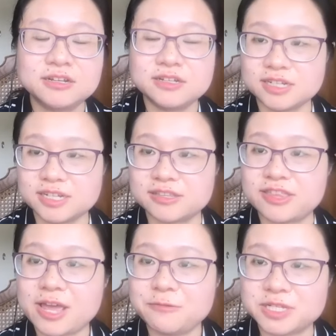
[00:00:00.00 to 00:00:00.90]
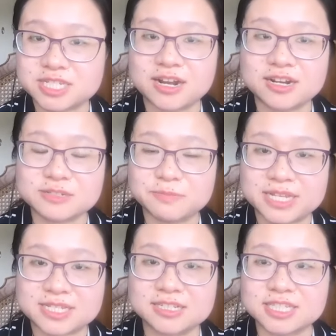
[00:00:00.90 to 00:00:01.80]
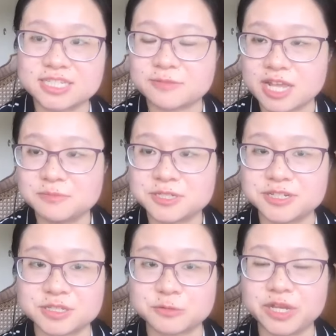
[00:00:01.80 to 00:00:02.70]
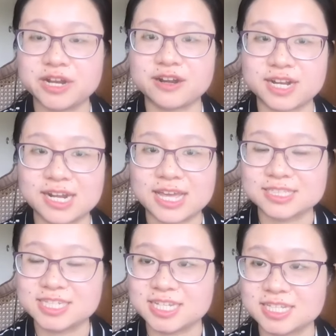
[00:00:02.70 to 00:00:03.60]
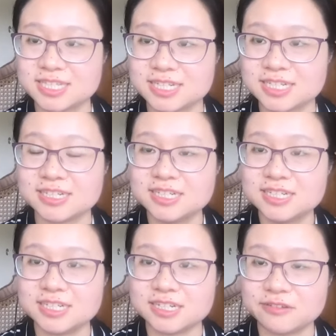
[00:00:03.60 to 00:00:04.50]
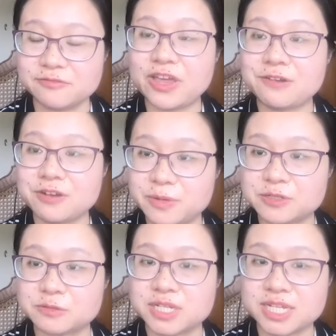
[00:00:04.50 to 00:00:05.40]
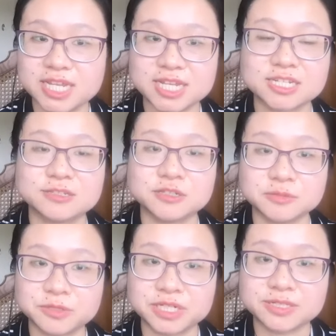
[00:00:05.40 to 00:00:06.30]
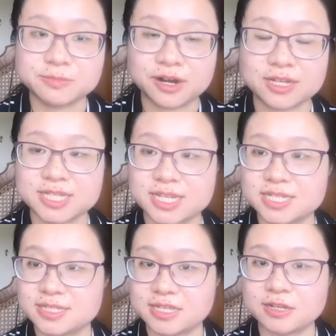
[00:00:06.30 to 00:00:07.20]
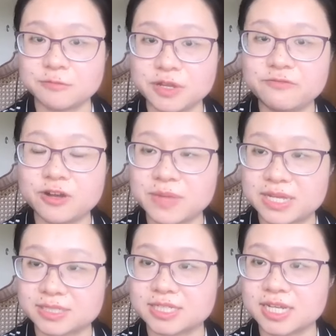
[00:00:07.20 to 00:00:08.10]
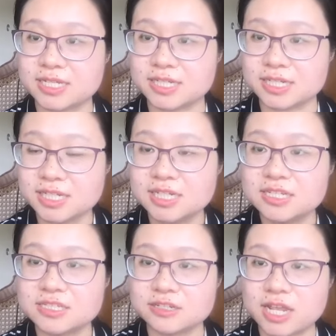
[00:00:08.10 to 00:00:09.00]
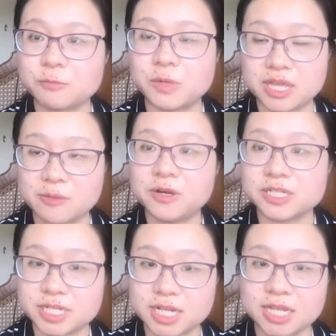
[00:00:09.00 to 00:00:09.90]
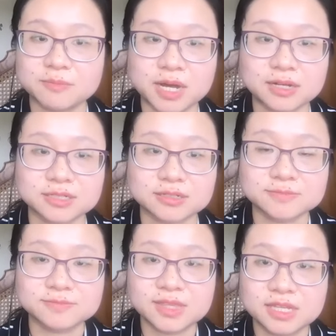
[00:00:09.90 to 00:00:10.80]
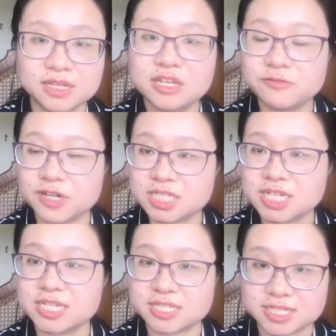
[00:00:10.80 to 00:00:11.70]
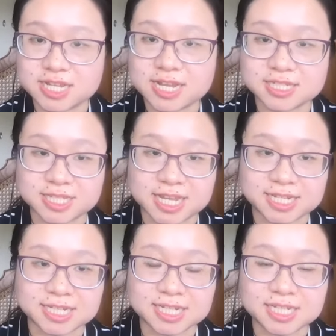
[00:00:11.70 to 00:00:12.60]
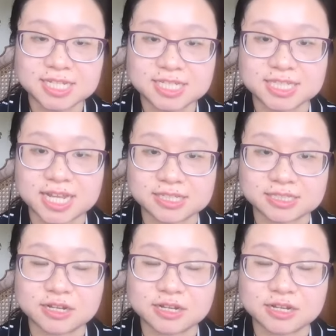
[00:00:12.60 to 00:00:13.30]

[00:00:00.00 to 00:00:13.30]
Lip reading: then we start, based on these assumptions, we are collecting the variables we need to pre-process and reformat the data so that we can put it in the model. First is the test data that